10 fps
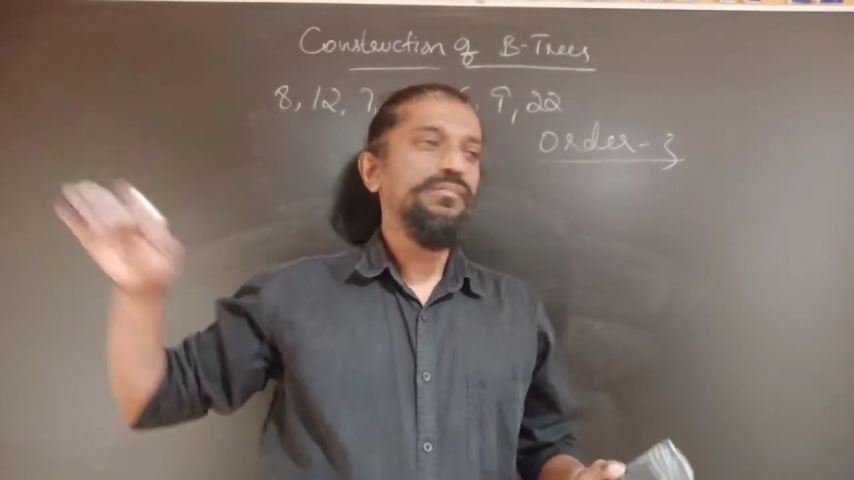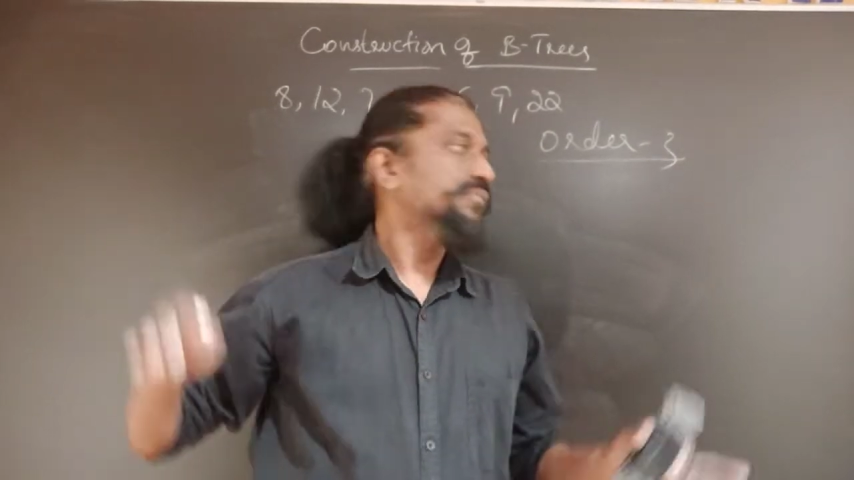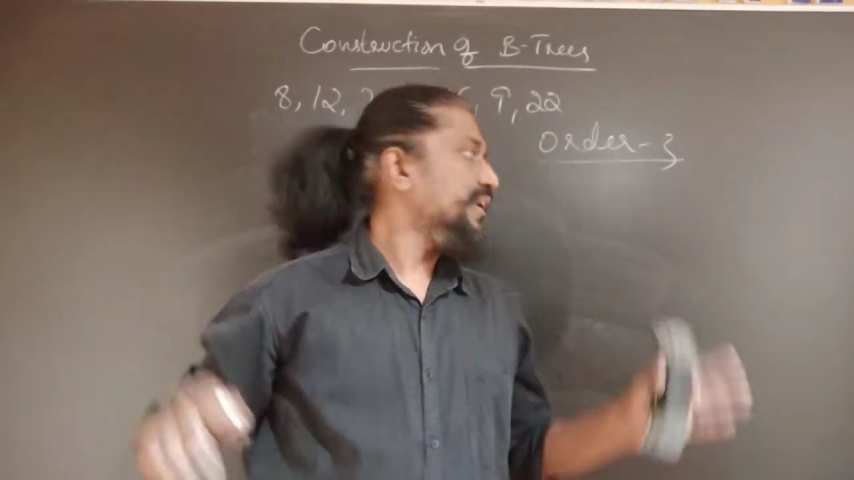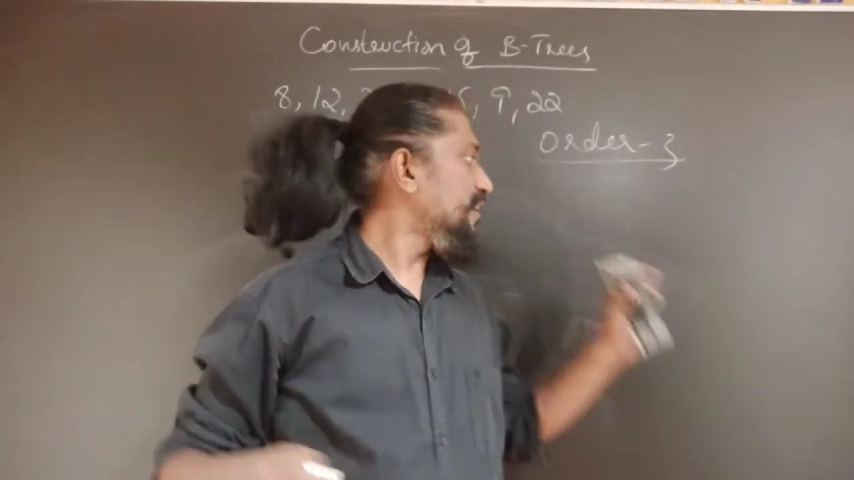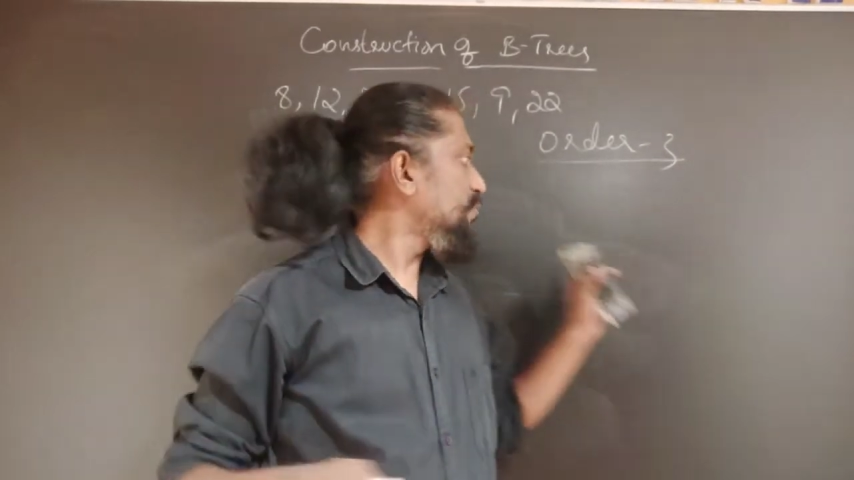
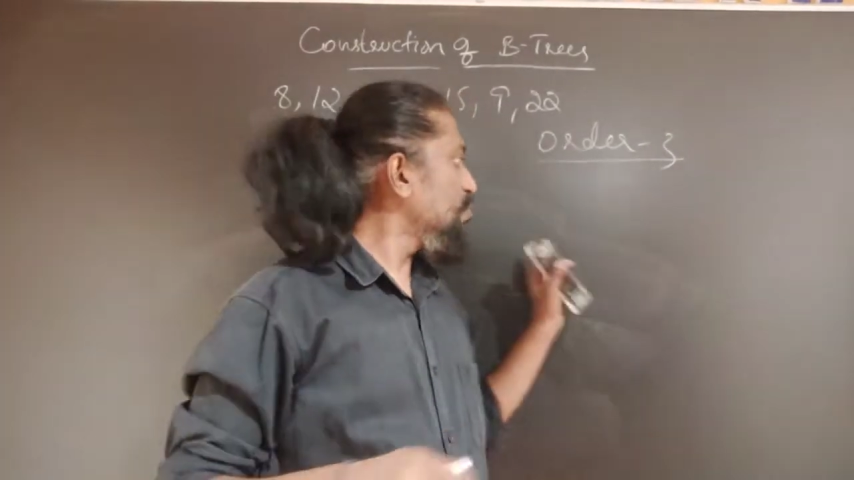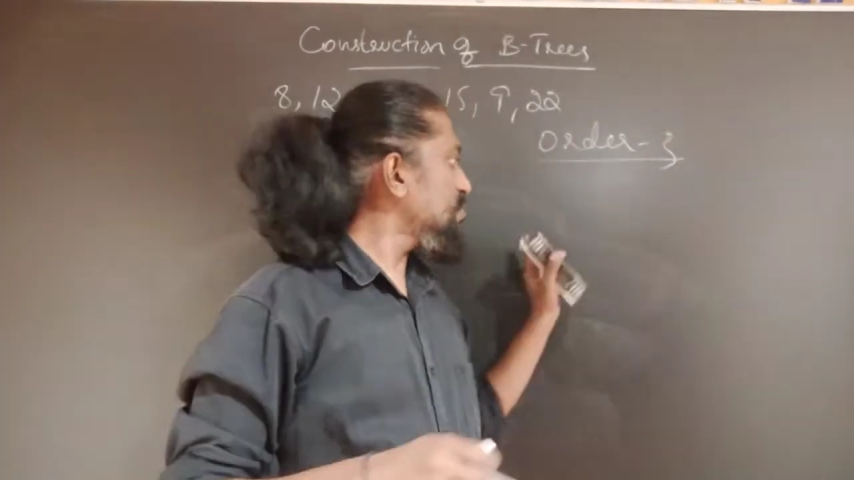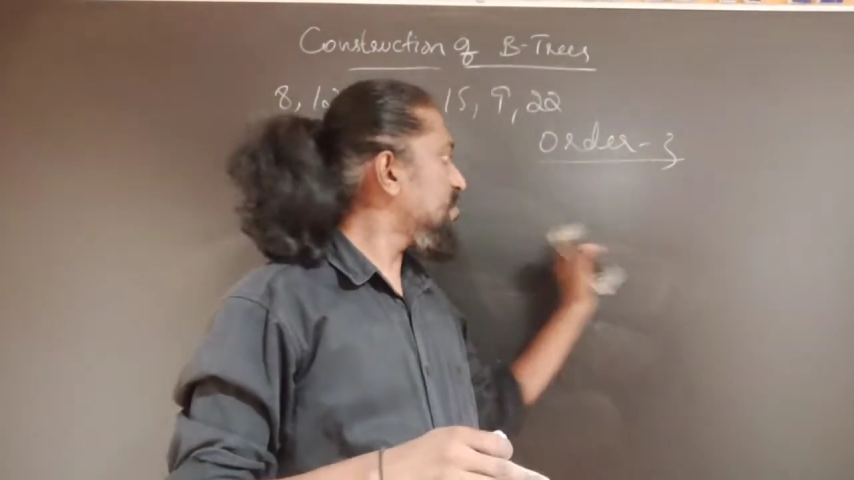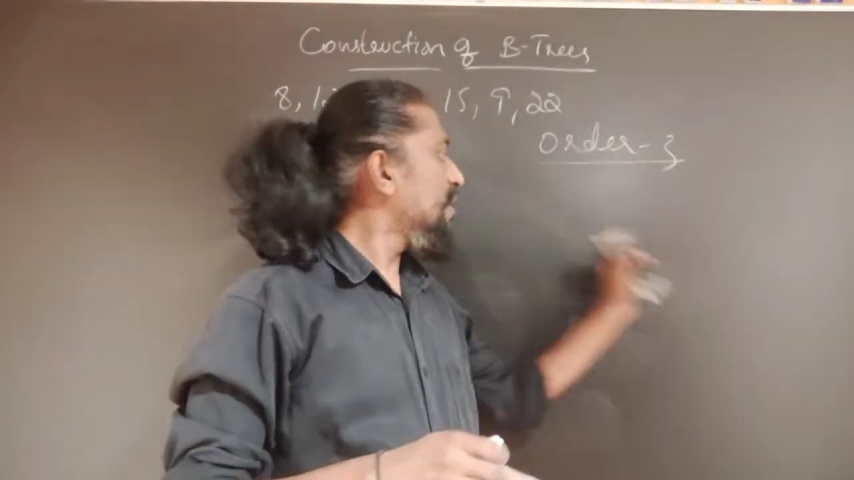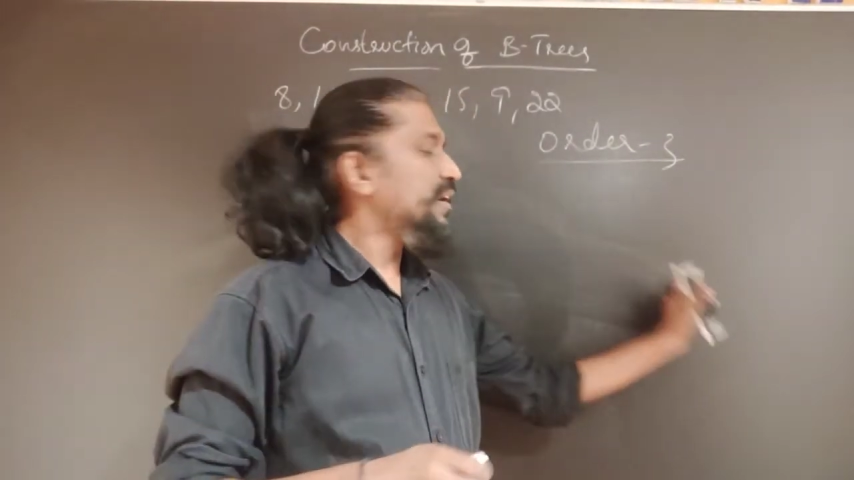The
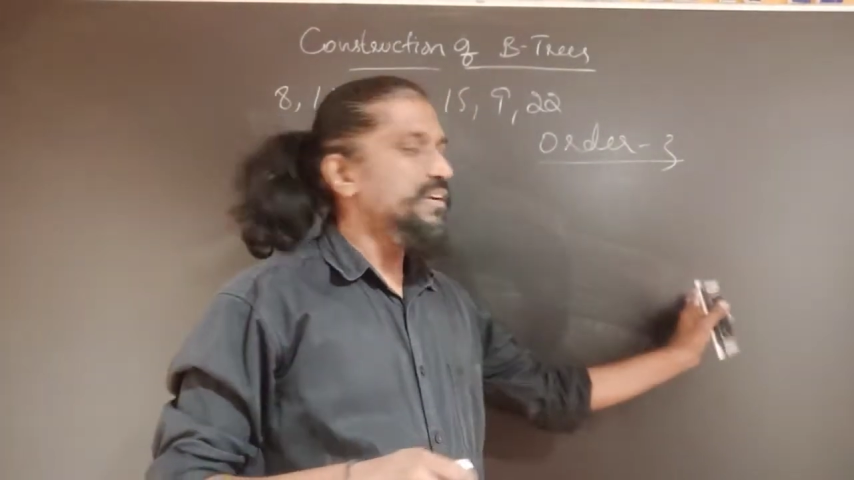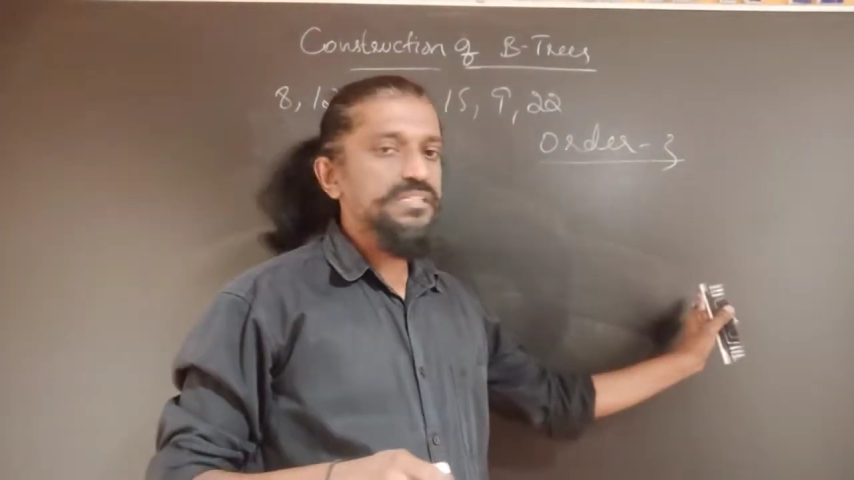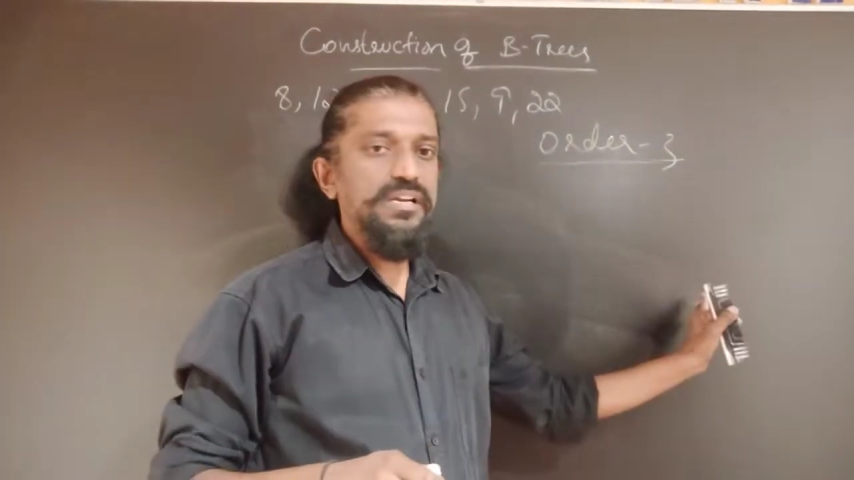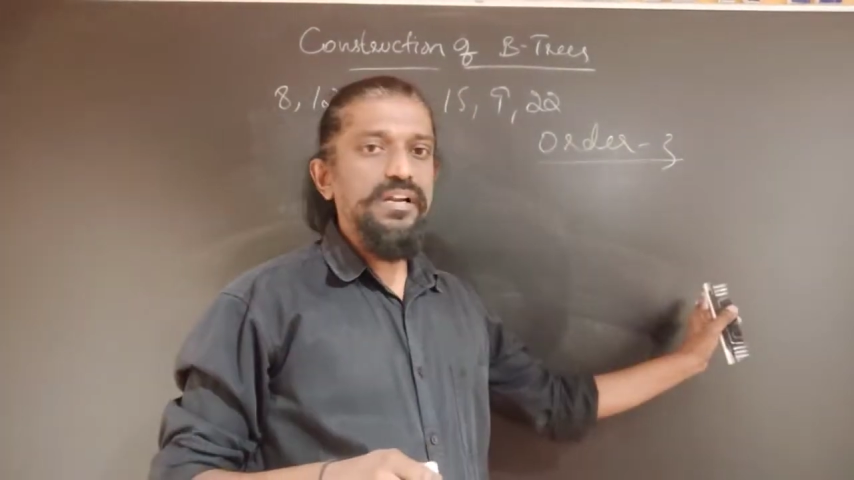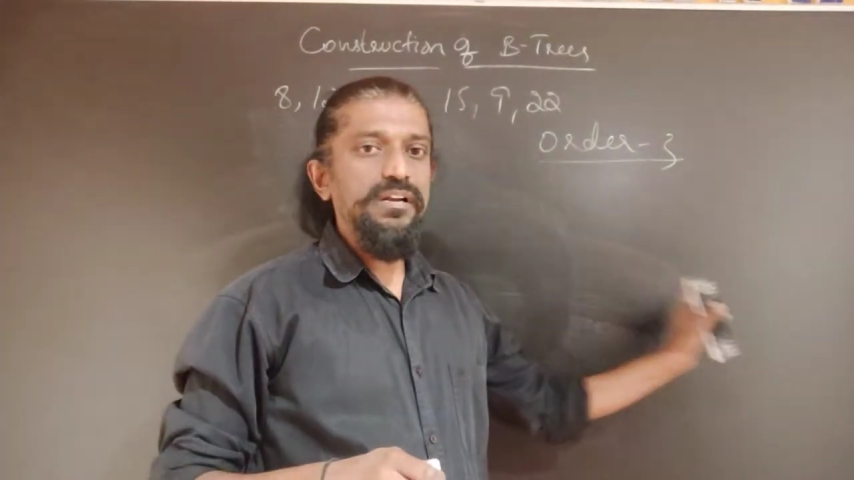rightmost
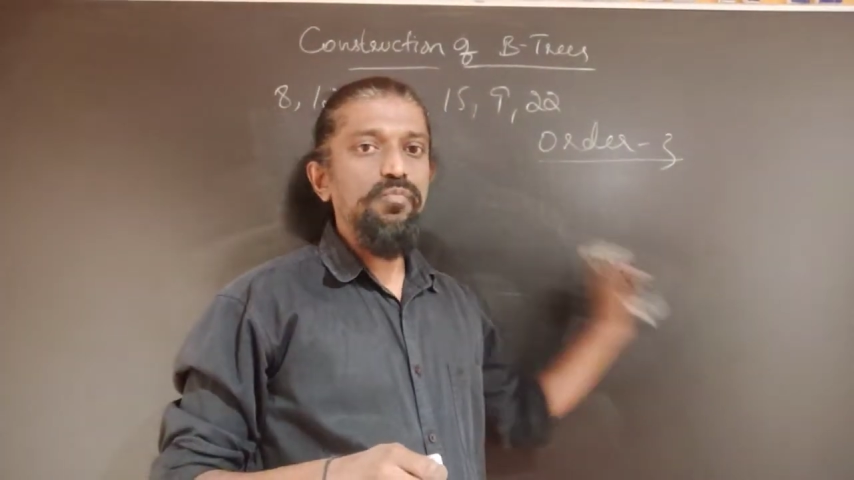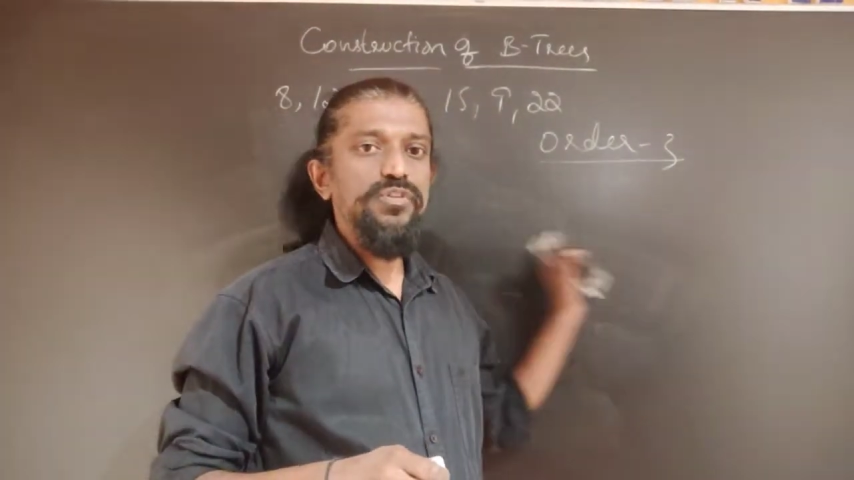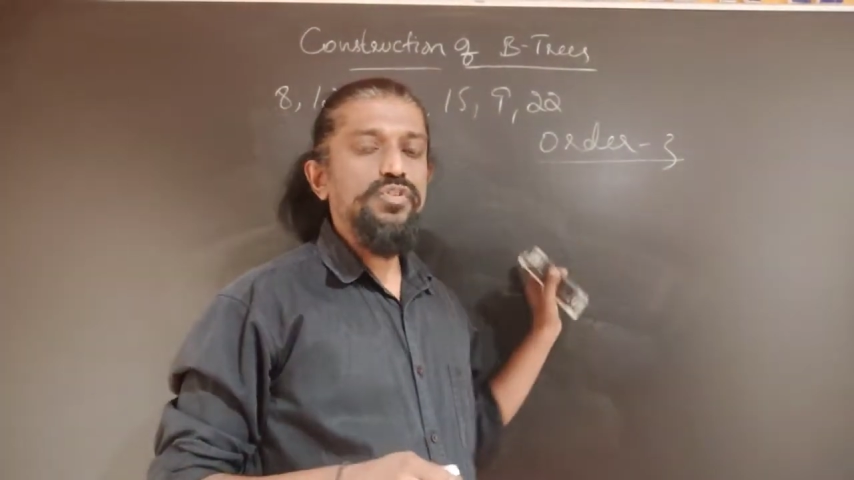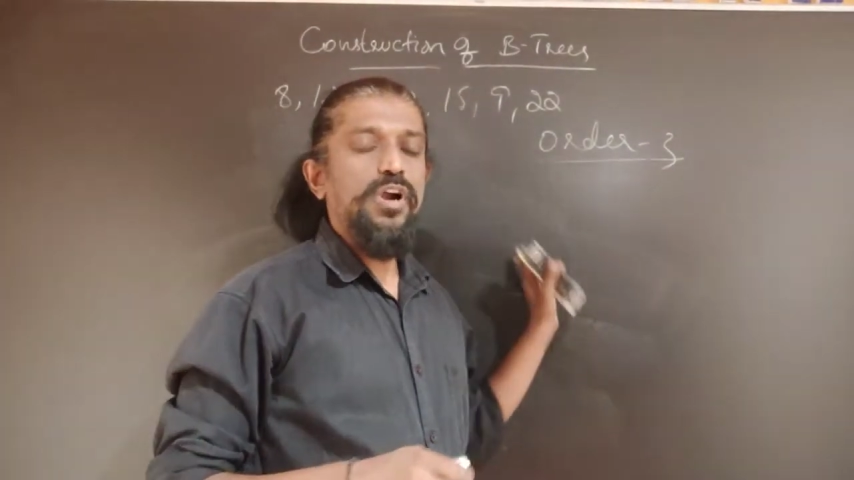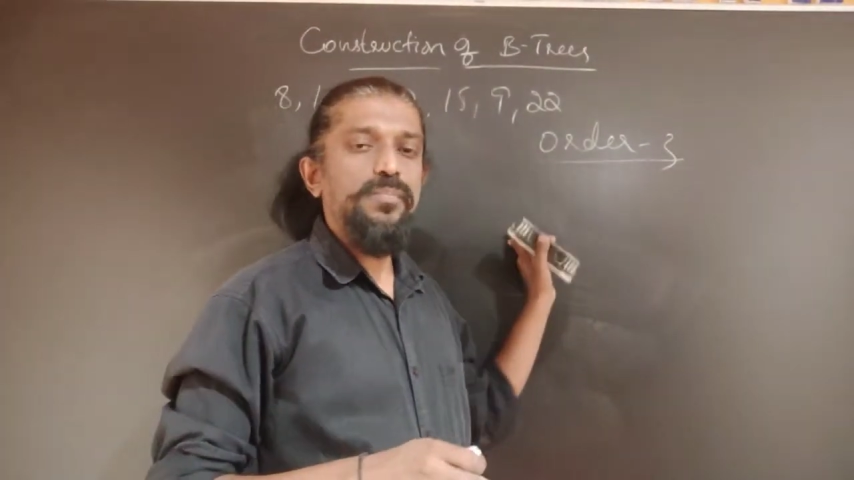descendant
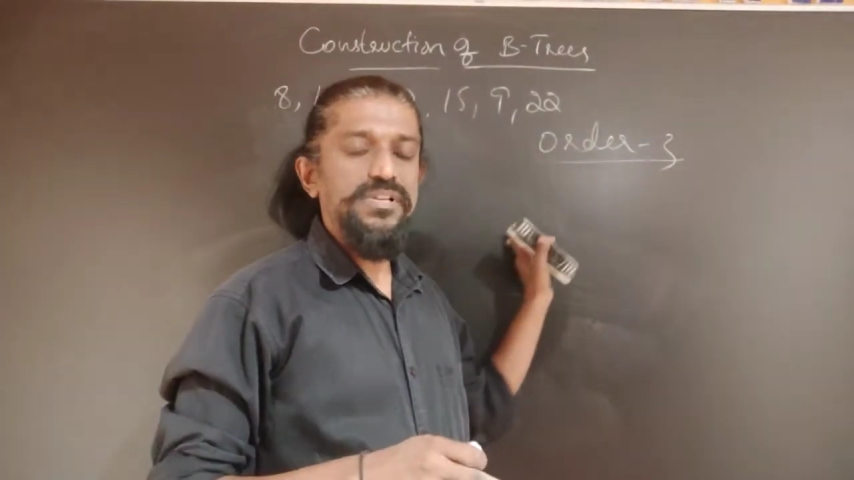was not